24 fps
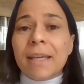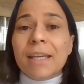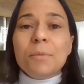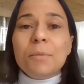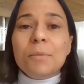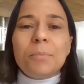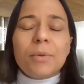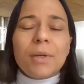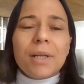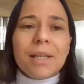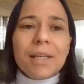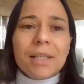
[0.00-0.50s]

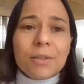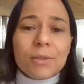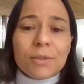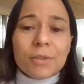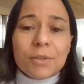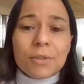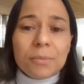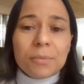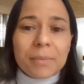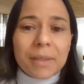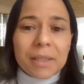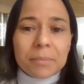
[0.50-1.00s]
In Prague, I
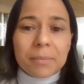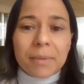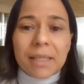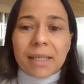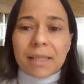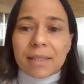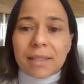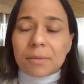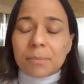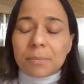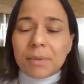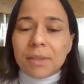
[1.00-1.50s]
also met my
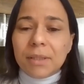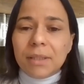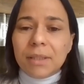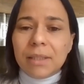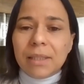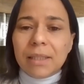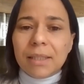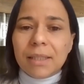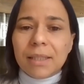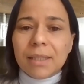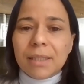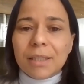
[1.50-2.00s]
husband,
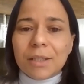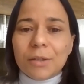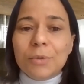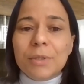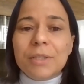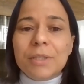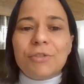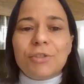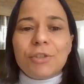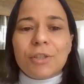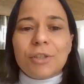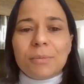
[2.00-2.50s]
who
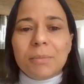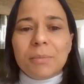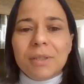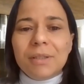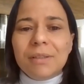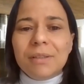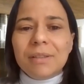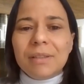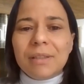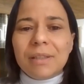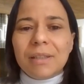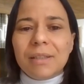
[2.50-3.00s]
is
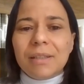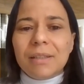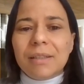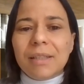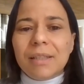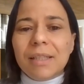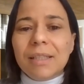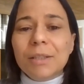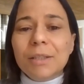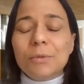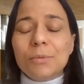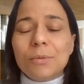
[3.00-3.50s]
German. And
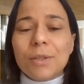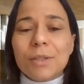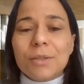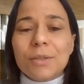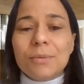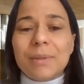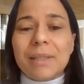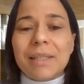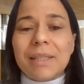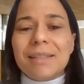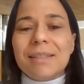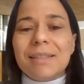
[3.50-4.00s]
then it
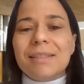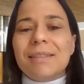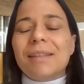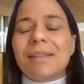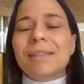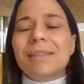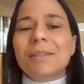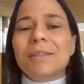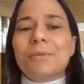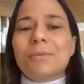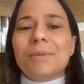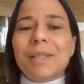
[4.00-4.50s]
was when I
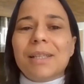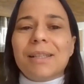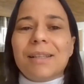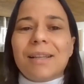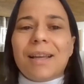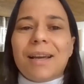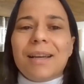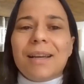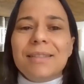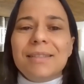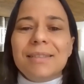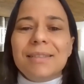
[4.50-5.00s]
started
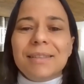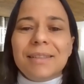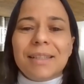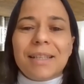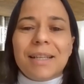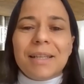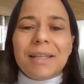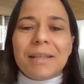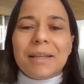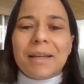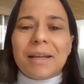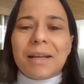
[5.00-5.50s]
realizing that
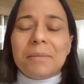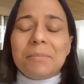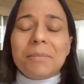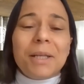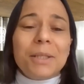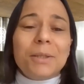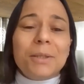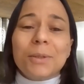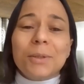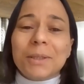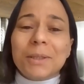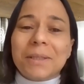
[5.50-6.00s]
I
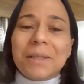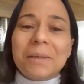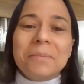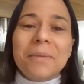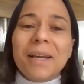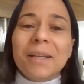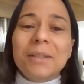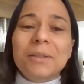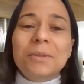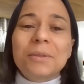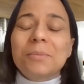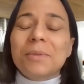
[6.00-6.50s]
might not come
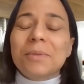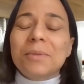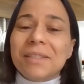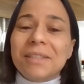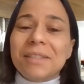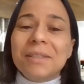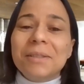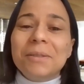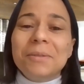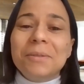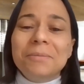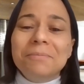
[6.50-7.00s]
back to
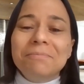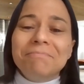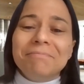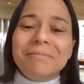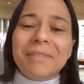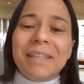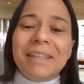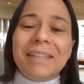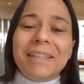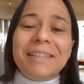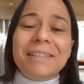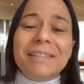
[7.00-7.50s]
Brazil
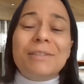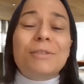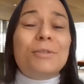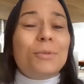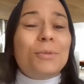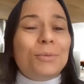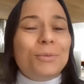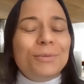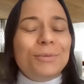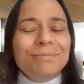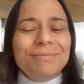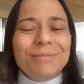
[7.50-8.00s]
any
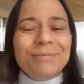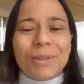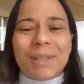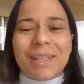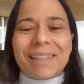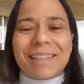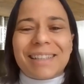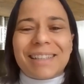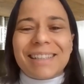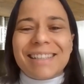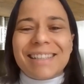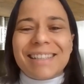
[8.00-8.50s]
soon, or
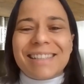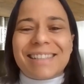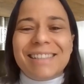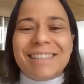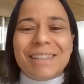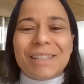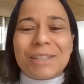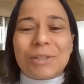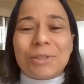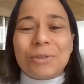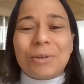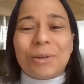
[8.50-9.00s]
at least in
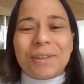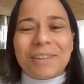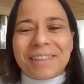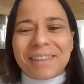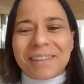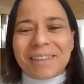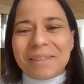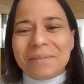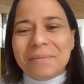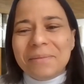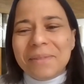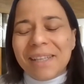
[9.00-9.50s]
the short
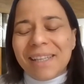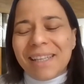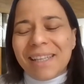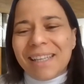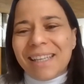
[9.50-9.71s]
term.